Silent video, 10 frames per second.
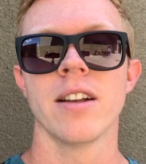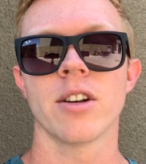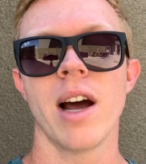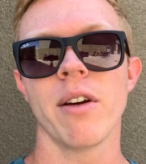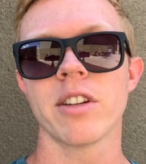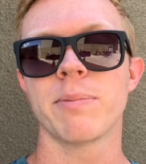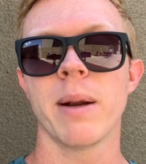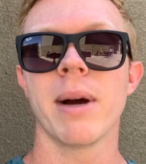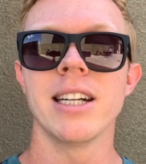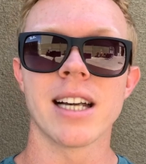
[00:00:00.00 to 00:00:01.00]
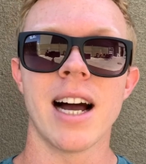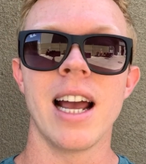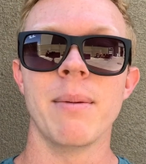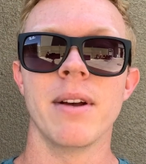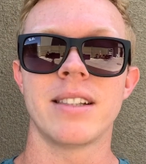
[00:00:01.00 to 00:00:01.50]
So I'd rather spend my
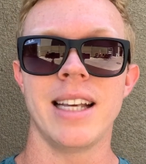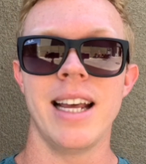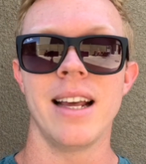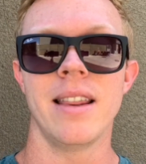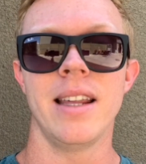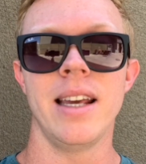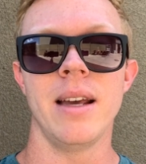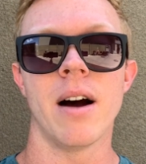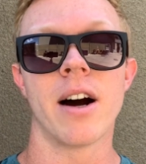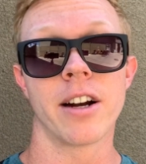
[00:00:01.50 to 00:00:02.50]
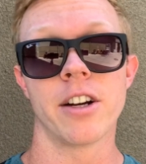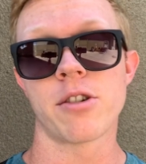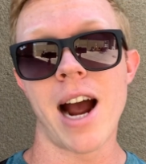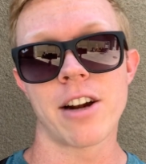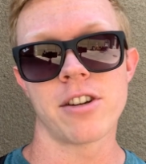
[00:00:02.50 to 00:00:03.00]
time seeing the haunted
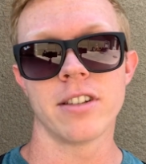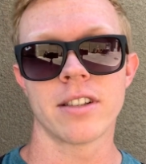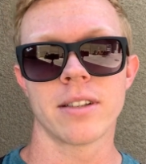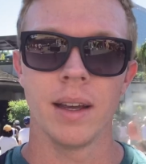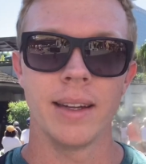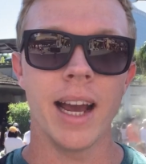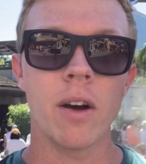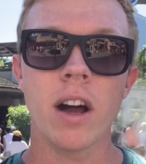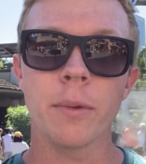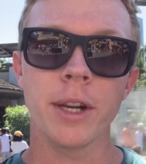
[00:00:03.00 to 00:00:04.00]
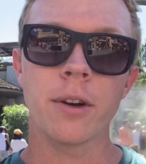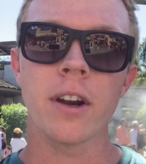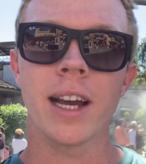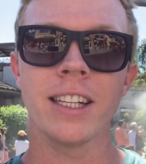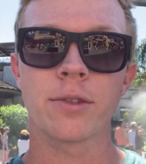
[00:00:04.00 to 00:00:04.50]
attractions. Now, Halloween
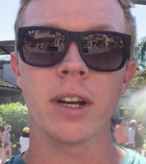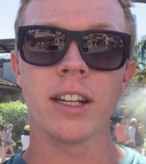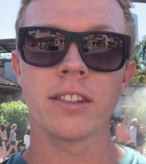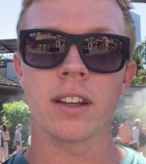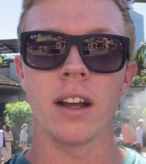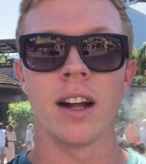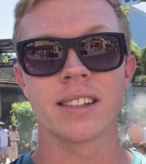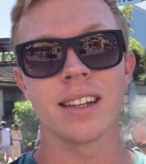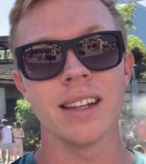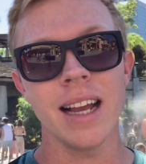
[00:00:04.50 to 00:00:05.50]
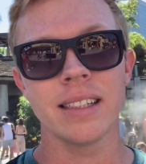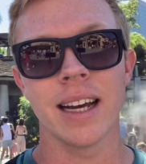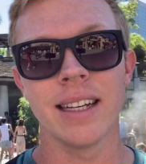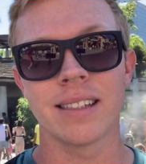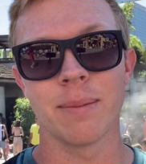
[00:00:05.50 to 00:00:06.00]
Horror Nights runs on select
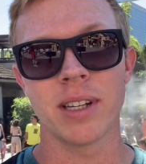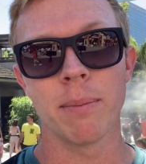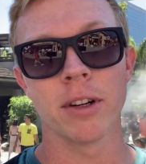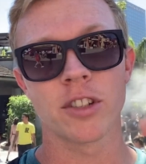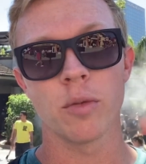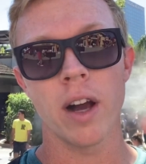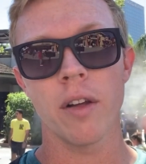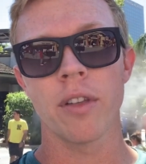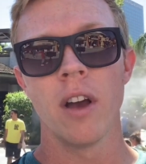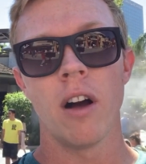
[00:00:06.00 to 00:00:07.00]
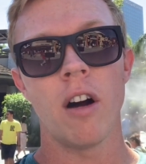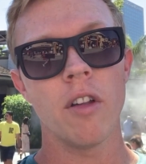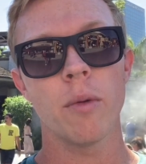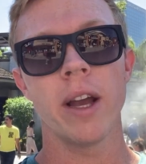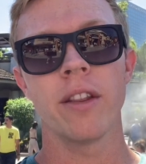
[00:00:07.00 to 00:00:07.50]
nights, September 12th,
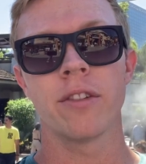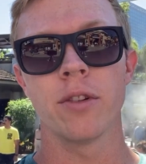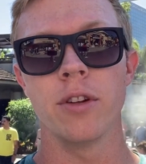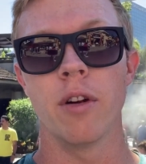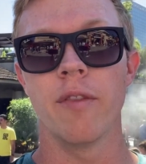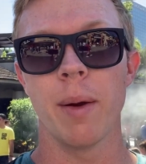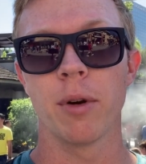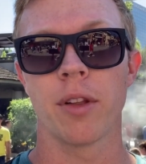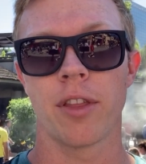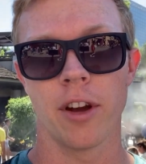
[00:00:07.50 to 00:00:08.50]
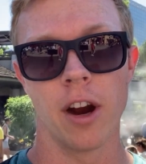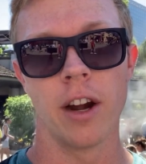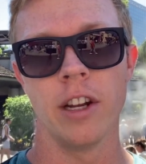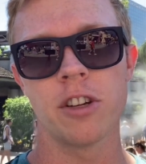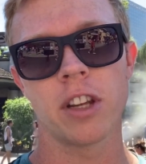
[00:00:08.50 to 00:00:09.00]
all the way through November
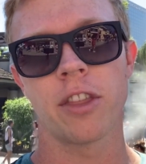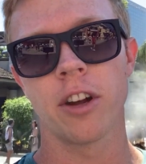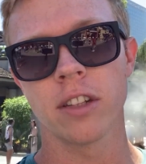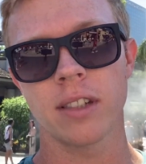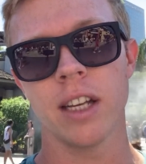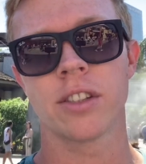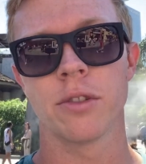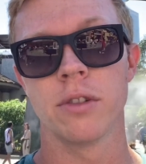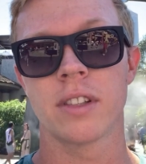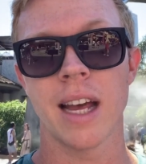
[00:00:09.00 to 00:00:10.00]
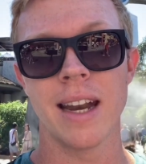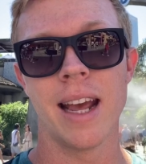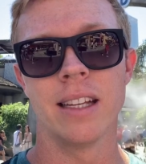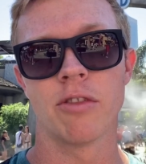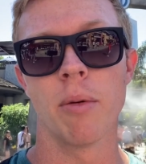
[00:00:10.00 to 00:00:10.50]
3rd, usually Thursdays through
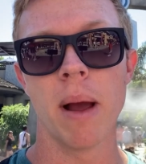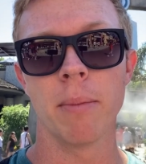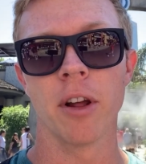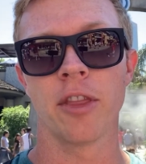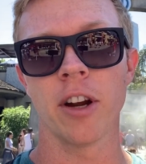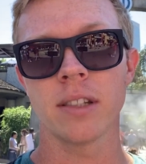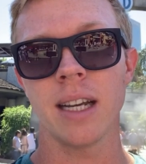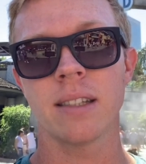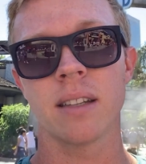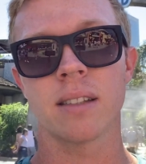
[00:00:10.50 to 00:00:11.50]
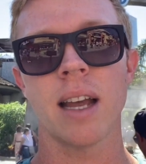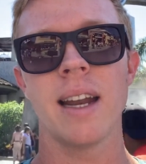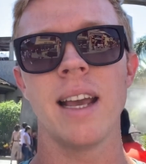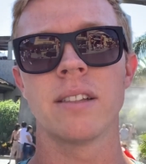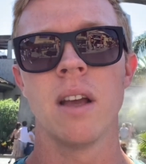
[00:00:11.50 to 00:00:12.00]
Sundays. And remember, Thursdays and
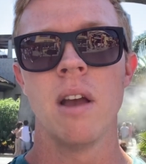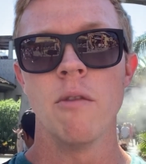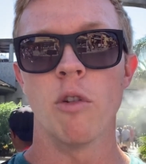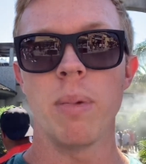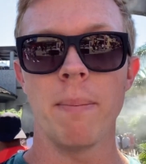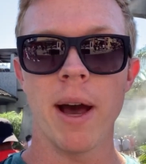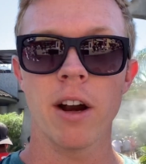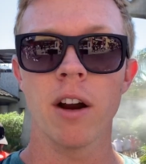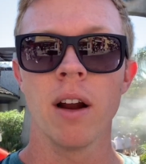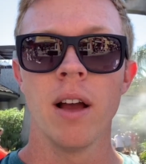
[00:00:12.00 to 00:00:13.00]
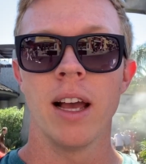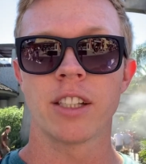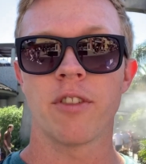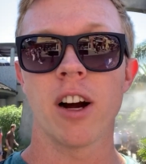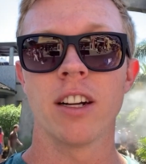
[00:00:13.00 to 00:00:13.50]
Sundays will be better
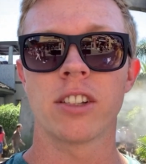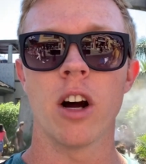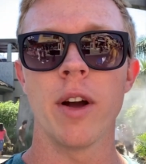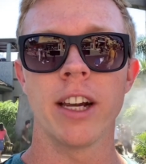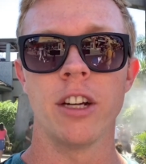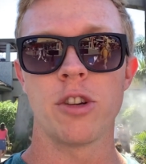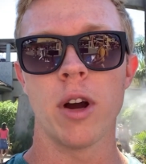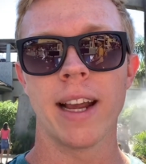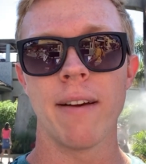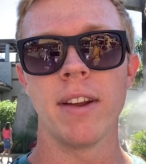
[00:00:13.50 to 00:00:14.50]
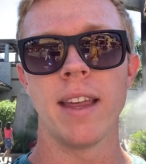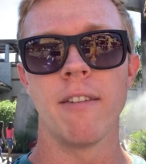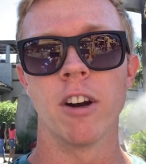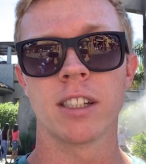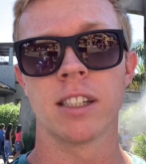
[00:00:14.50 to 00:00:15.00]
as far as going and enjoying
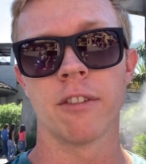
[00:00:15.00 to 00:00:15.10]
everything versus a